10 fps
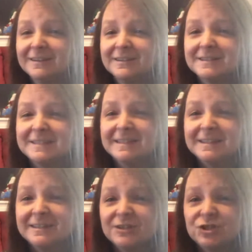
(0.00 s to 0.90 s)
See the
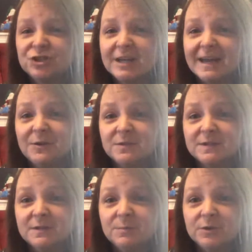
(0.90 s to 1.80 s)
shadows on
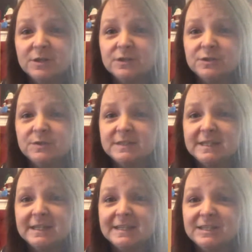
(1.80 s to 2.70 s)
the book? Do you see
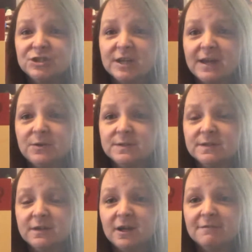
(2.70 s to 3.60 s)
any shadows on the
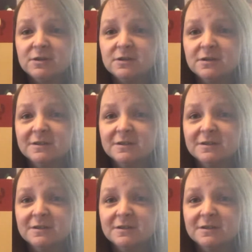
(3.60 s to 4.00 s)
cover?